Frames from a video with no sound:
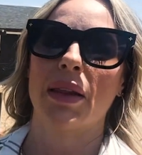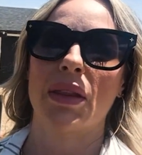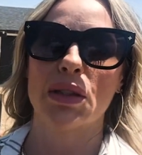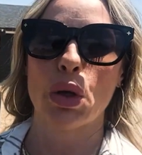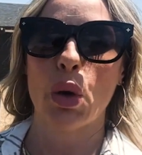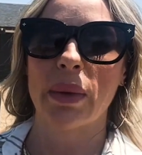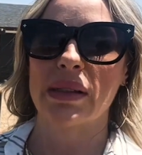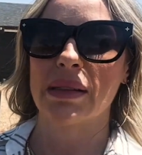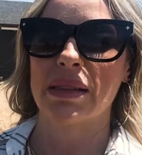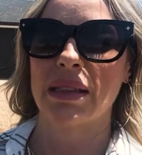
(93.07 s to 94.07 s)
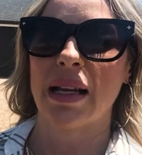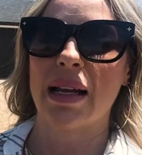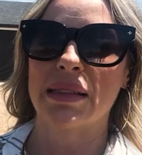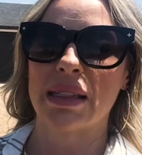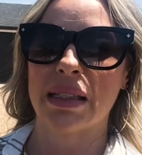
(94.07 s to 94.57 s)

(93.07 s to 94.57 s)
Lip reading: This home is listed at